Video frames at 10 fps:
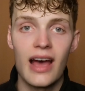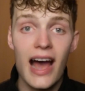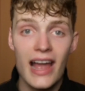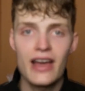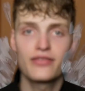
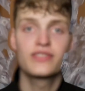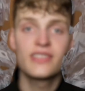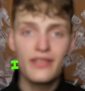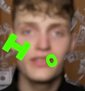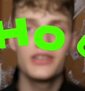I have
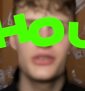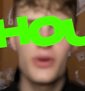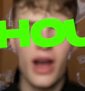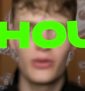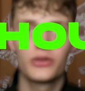
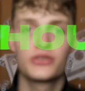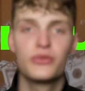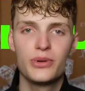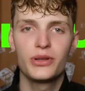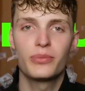72 hours to
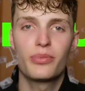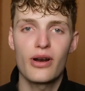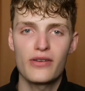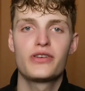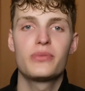build a
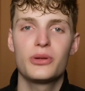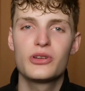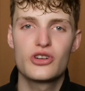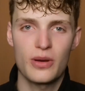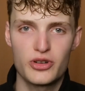
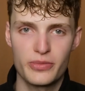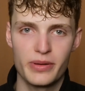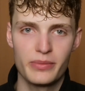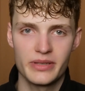profitable dropshipping